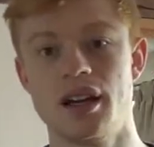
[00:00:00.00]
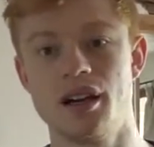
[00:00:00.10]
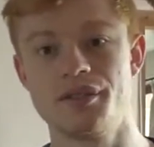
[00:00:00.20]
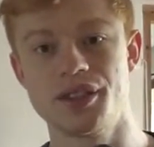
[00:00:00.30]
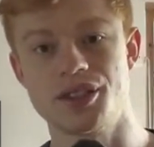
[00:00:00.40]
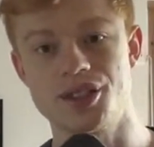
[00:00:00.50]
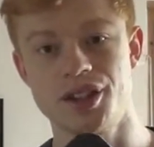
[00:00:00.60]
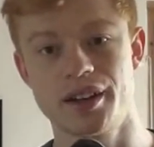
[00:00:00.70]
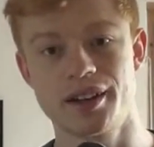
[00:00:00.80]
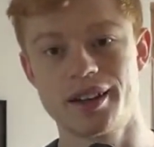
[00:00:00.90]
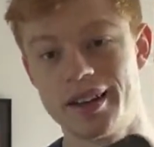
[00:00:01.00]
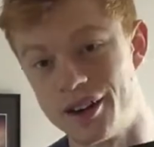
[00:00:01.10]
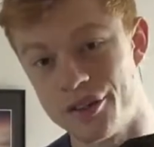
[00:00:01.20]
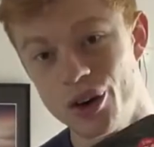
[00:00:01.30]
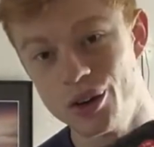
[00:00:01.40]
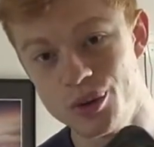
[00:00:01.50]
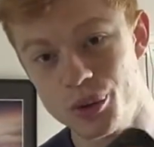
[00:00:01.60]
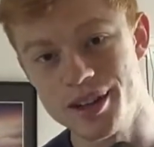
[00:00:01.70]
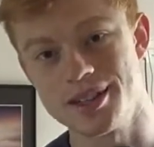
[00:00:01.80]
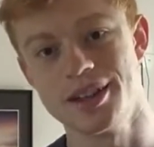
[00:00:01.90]
I love this shit and I've only
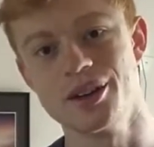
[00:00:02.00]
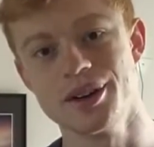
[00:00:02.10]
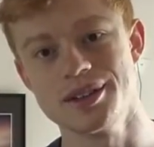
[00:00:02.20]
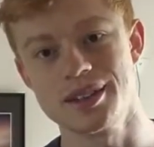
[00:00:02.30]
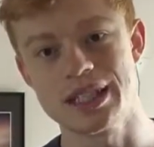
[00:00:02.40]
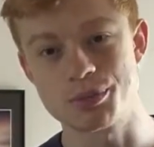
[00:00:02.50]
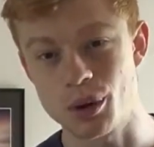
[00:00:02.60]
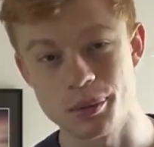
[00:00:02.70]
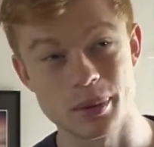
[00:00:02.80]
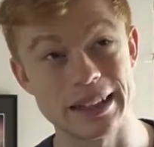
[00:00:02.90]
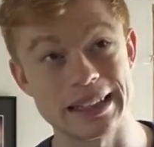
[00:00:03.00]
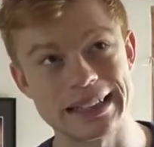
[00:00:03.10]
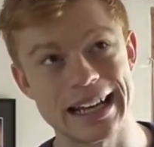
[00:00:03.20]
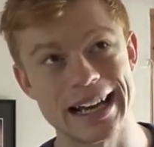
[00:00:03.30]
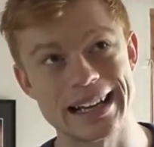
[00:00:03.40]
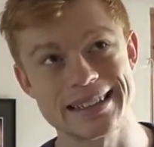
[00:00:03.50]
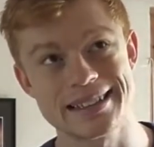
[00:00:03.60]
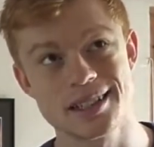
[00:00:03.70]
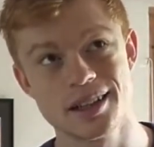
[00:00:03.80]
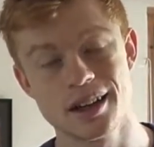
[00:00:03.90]
recently got into this, probably the
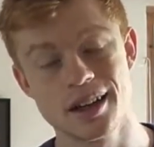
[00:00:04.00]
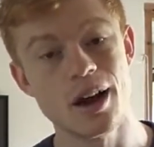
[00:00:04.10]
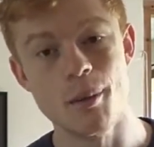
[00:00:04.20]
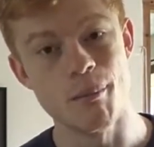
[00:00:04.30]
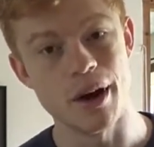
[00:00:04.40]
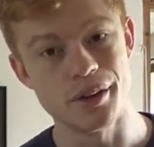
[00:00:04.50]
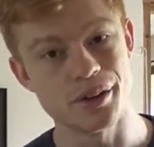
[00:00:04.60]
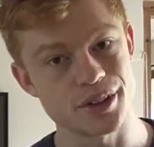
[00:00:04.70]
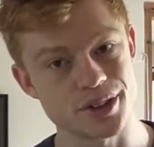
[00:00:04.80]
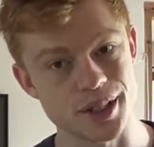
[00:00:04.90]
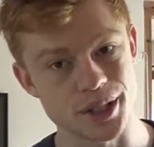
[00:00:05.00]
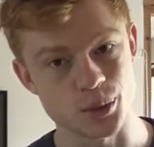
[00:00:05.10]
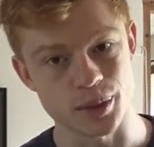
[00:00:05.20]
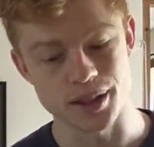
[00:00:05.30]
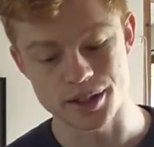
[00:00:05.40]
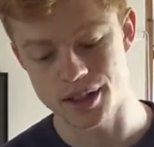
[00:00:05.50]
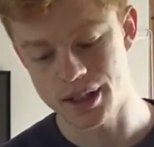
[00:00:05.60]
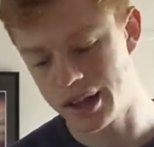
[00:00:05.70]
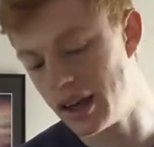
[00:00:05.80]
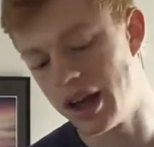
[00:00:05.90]
last month, six weeks.
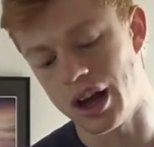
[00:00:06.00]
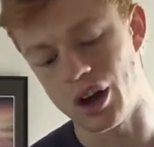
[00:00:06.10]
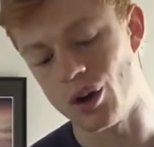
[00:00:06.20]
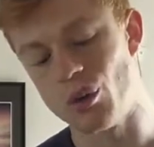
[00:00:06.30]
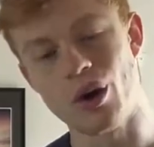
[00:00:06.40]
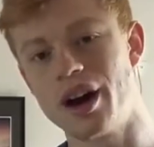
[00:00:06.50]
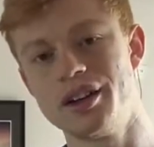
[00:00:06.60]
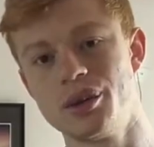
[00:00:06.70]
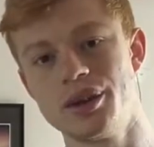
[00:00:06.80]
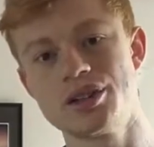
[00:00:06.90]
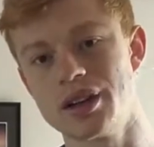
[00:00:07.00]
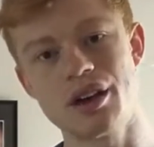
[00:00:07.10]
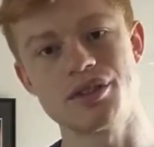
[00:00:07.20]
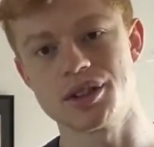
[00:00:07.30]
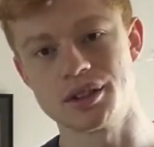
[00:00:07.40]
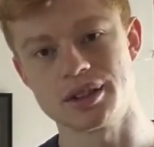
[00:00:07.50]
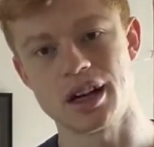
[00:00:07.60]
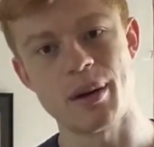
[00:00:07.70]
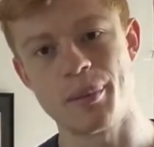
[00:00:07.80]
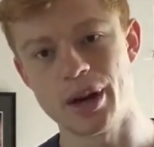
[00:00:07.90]
What I do is every single
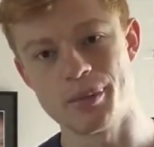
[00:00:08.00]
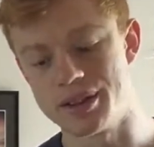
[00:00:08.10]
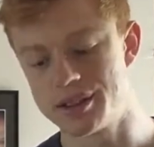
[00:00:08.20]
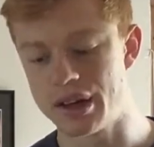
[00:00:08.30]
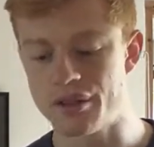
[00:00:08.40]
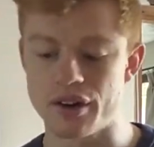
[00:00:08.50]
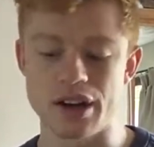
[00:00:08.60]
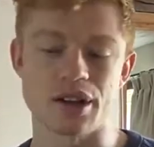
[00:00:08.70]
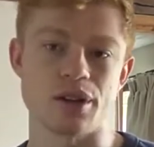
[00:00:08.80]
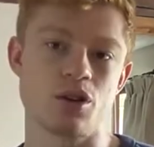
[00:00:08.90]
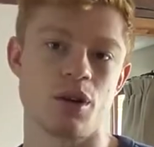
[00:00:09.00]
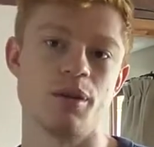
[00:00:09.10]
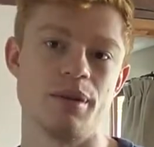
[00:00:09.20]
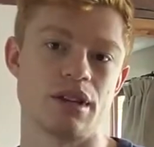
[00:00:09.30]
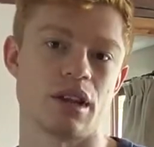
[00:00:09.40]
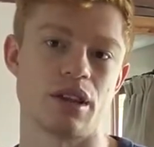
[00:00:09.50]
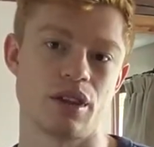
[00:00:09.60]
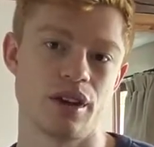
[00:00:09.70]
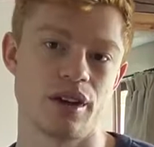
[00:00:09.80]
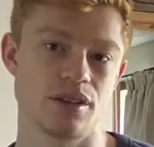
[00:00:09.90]
time I put in my stir fries, I chop them into
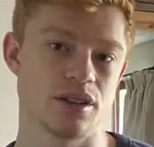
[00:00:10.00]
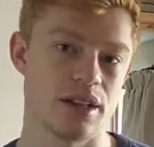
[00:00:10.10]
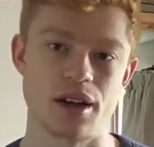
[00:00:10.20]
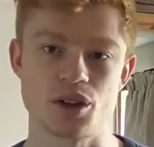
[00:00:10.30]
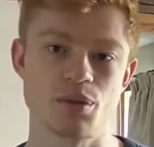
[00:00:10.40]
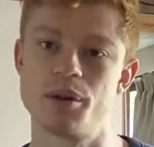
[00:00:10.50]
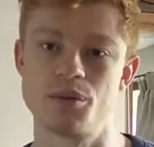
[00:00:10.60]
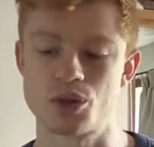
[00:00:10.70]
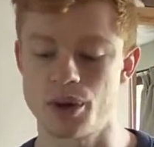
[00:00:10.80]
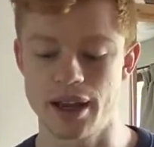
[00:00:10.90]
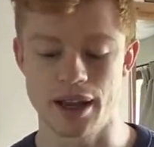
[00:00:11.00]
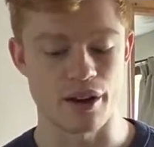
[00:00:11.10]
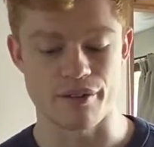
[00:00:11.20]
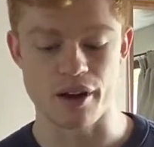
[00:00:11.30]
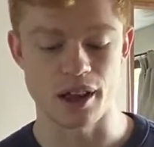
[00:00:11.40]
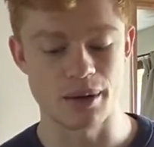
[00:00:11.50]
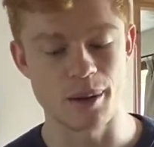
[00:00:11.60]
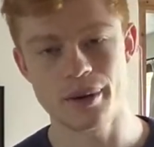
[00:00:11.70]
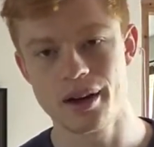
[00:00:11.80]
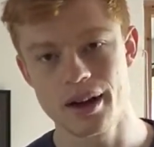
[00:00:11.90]
thirds and I just put them straight in, I fry them
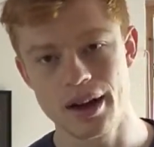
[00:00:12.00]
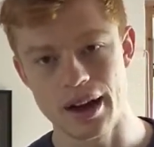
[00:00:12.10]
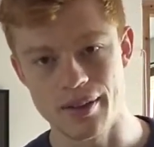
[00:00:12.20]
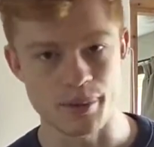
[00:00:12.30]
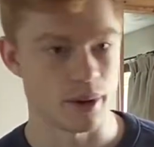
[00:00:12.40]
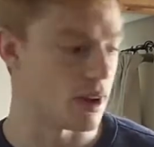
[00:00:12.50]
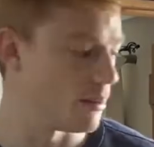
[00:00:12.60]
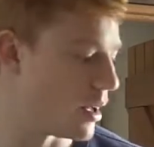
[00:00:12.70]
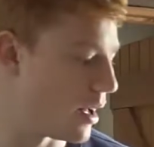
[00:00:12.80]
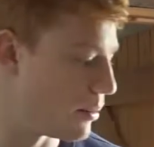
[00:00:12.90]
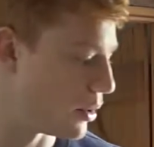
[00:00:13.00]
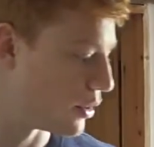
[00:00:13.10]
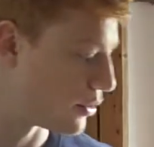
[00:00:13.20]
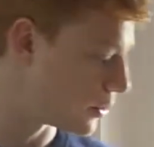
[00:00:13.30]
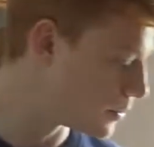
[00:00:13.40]
up and they become beautiful.